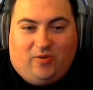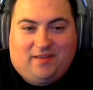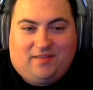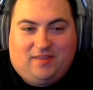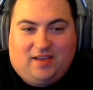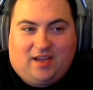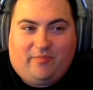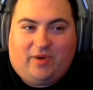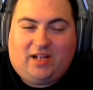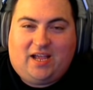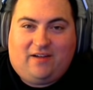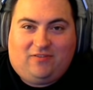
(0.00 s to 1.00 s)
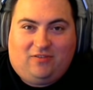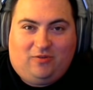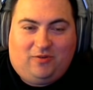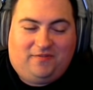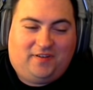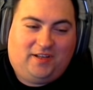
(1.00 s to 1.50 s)
I think I might have to
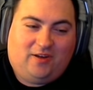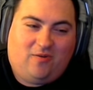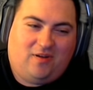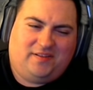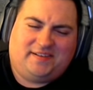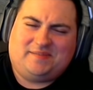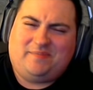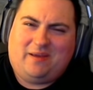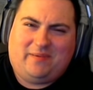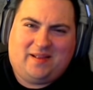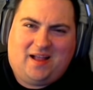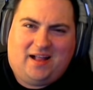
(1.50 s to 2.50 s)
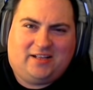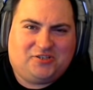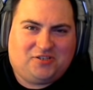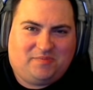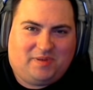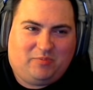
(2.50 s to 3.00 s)
do a video on this. Maybe not. It
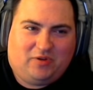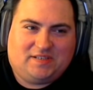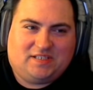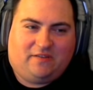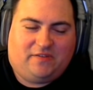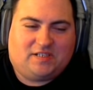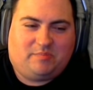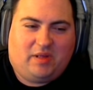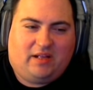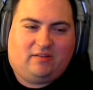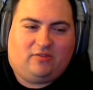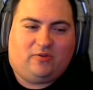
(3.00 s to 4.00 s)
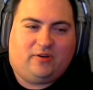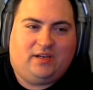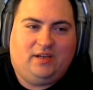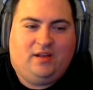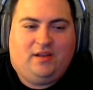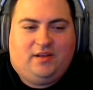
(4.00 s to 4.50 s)
should be pretty
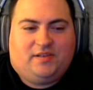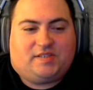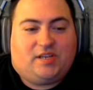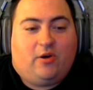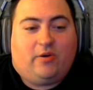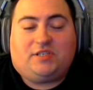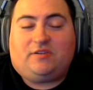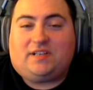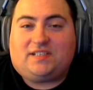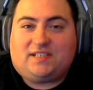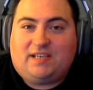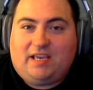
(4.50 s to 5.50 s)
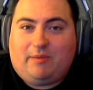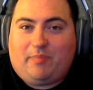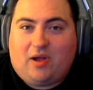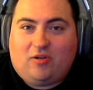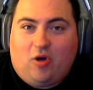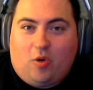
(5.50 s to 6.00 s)
self-explanatory. So as you can see,
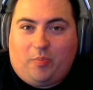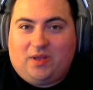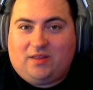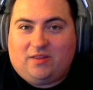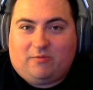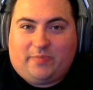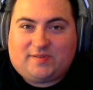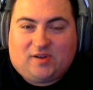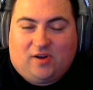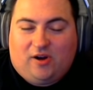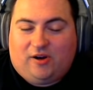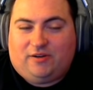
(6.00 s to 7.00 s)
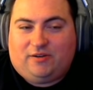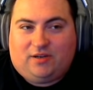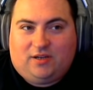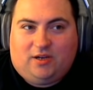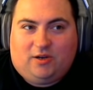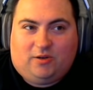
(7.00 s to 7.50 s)
upon opening the
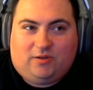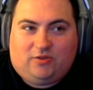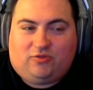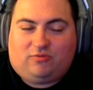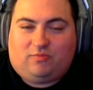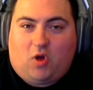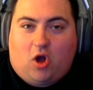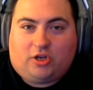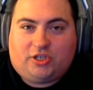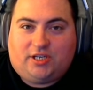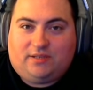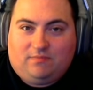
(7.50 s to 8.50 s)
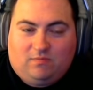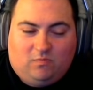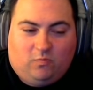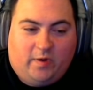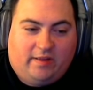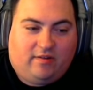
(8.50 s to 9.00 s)
Bazaar auction
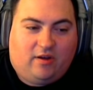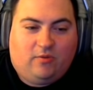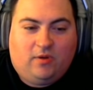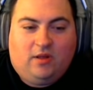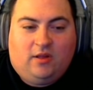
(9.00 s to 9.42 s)
window,